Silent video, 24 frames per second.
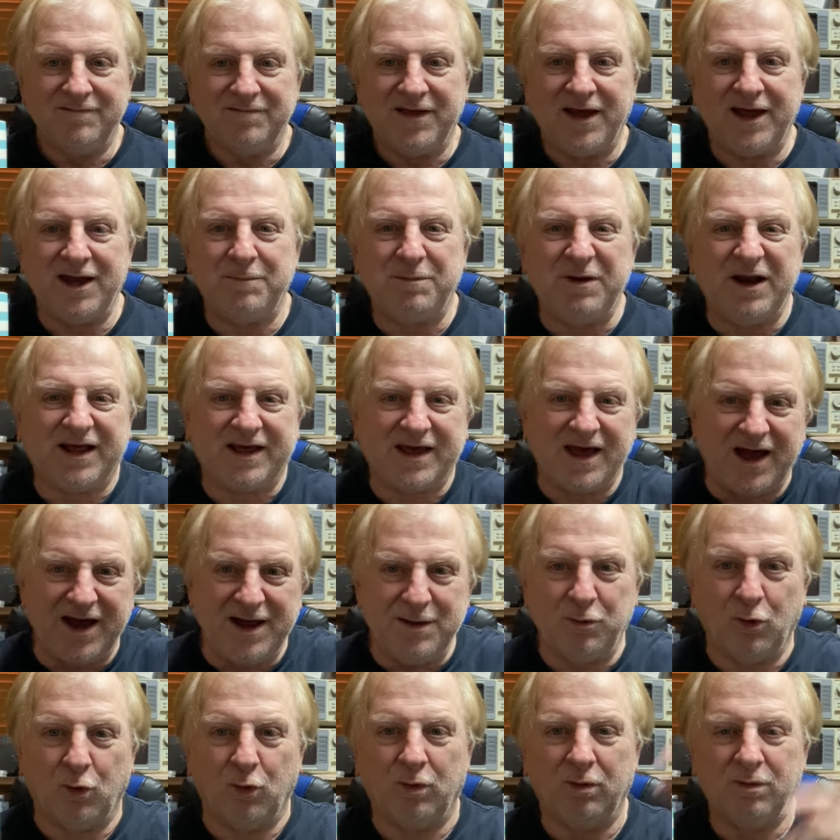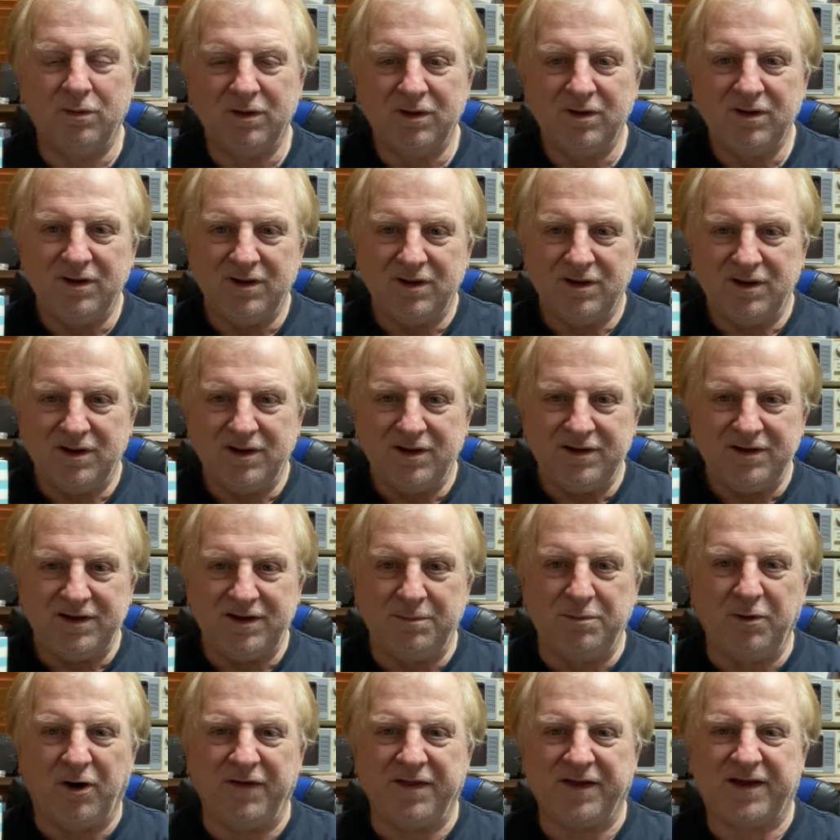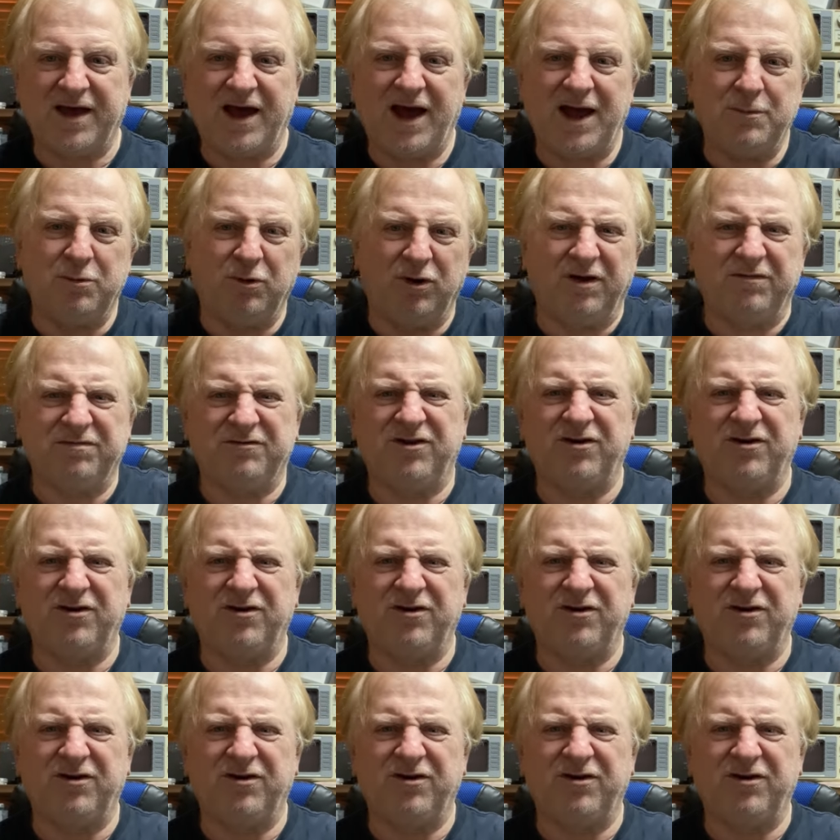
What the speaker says: and a bit of cable. You buy the cable off